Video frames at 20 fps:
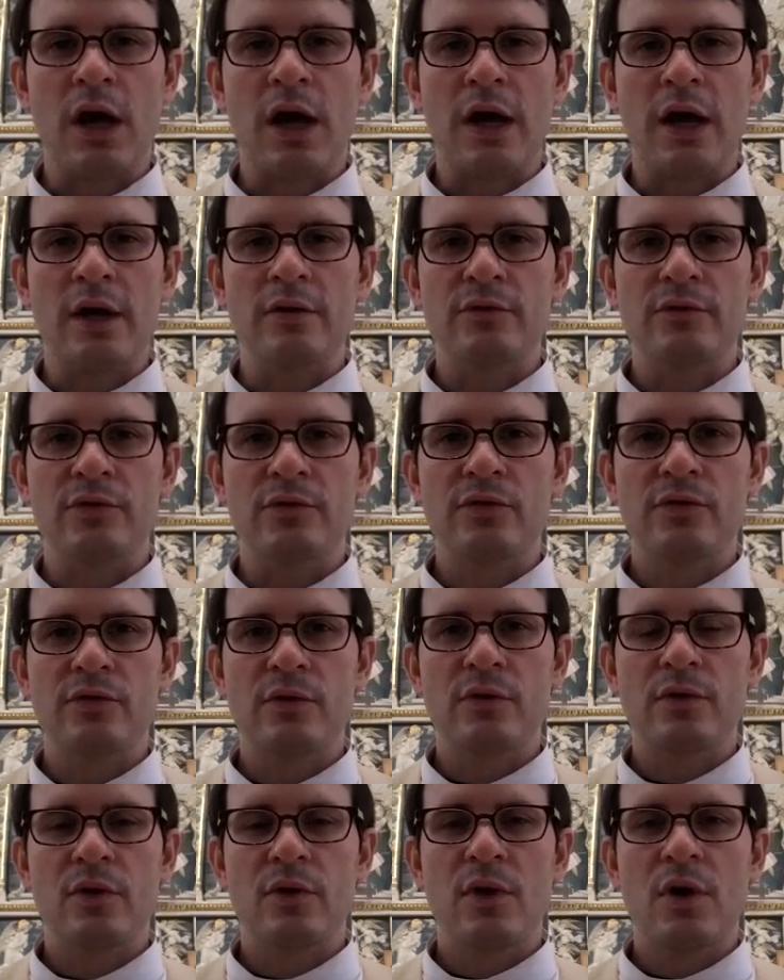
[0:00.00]

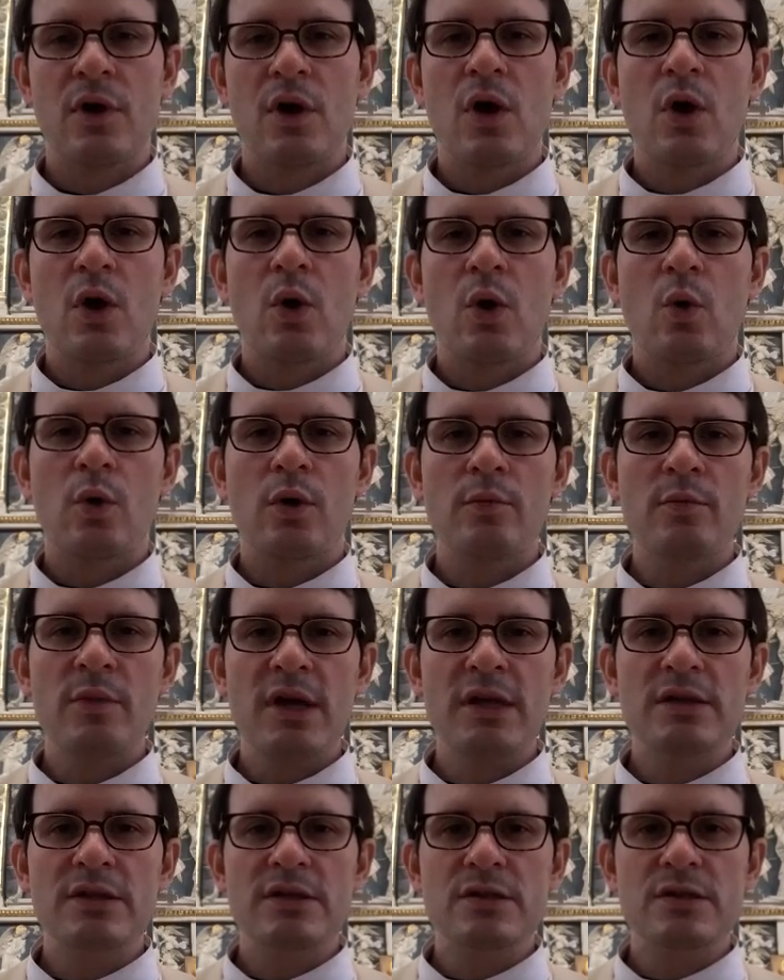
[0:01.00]
lives. We're
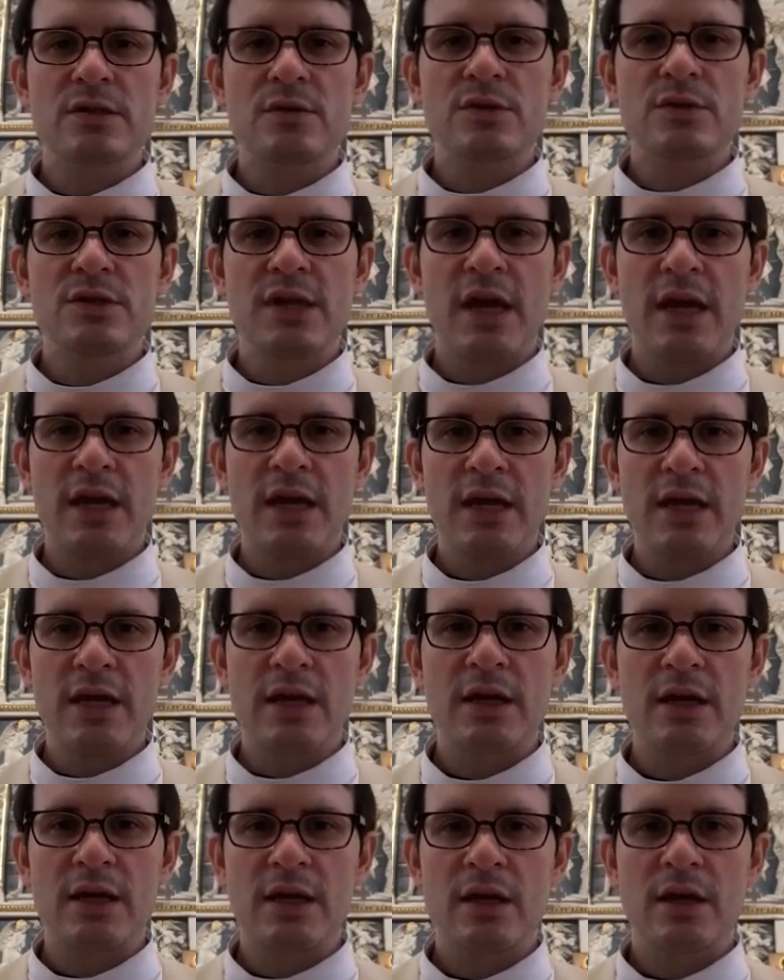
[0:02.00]
meant to
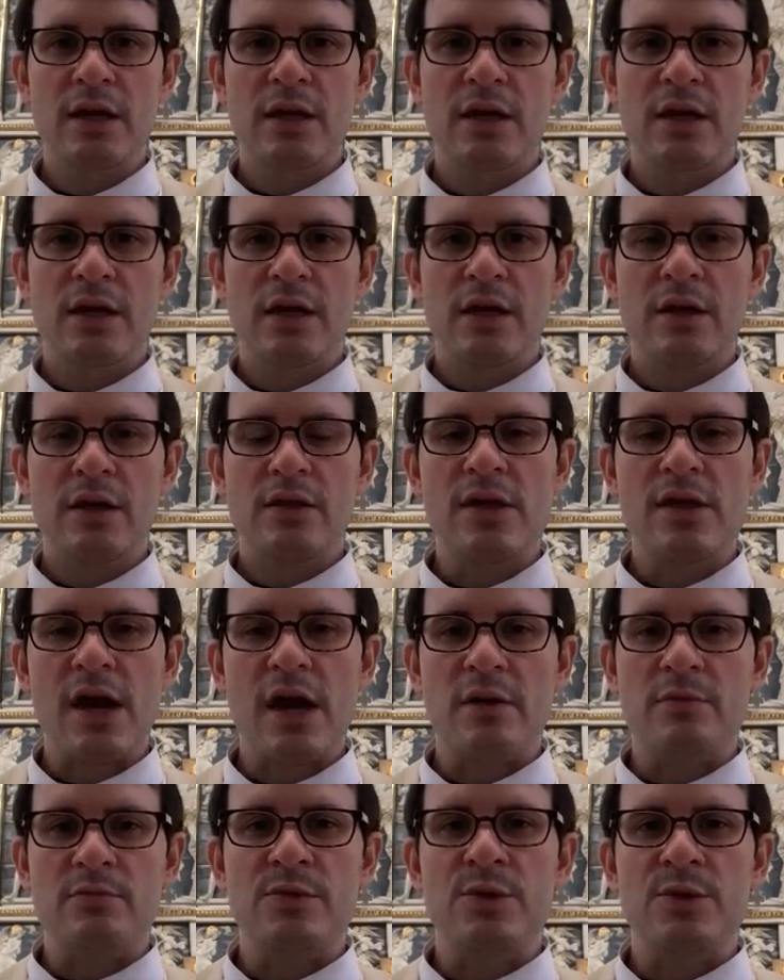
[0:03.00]
take
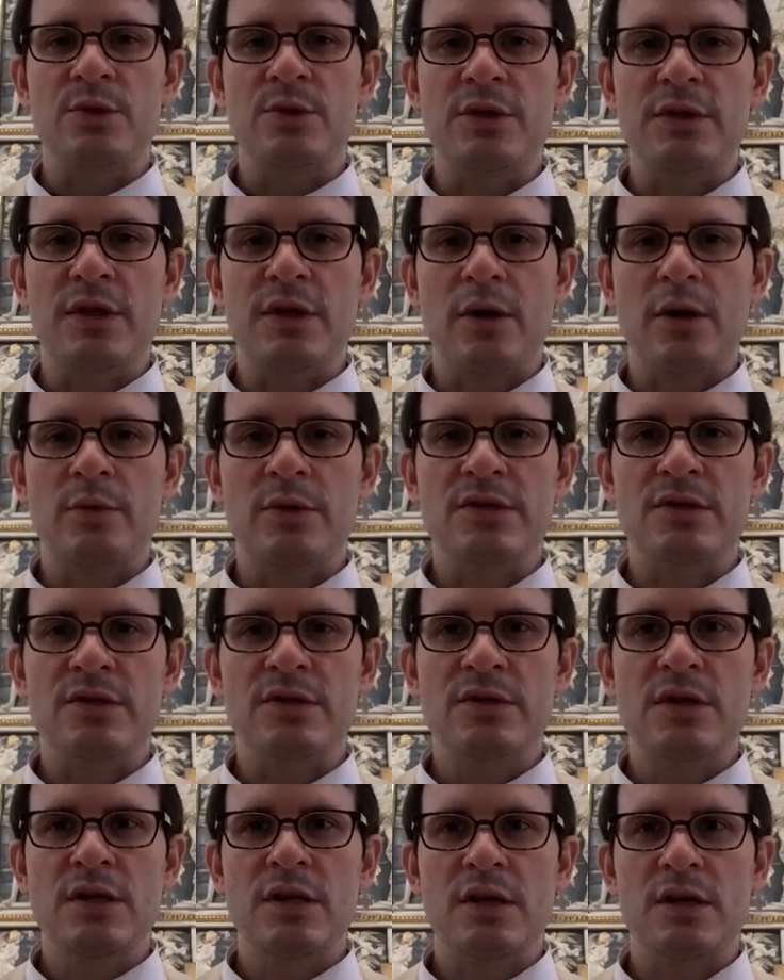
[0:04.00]
that beauty that we
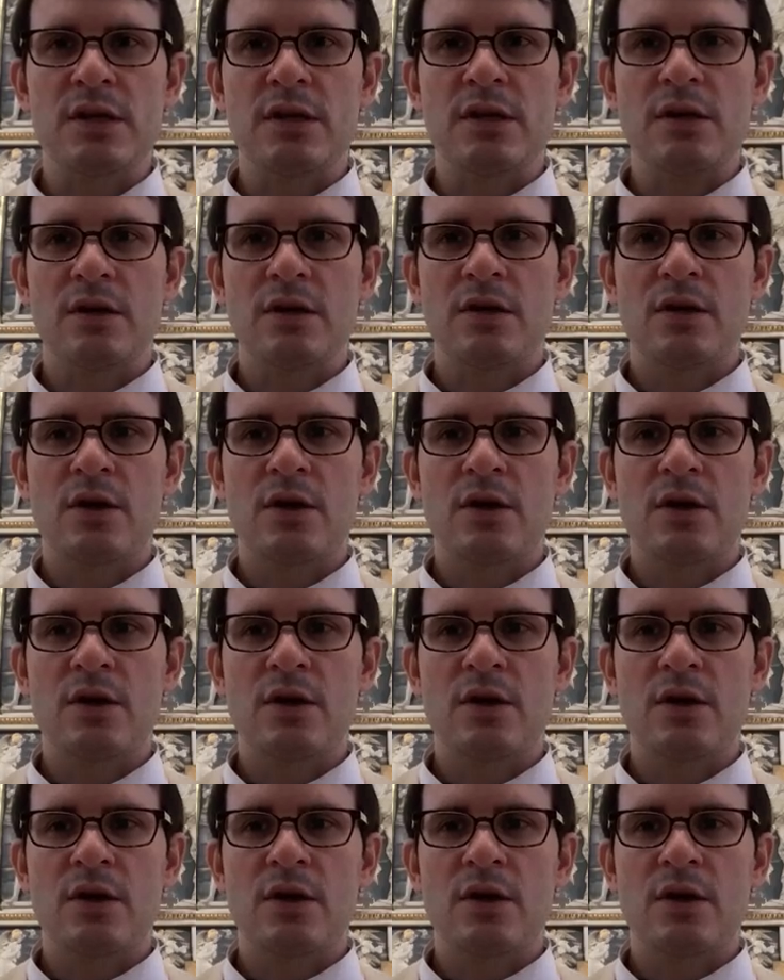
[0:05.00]
see.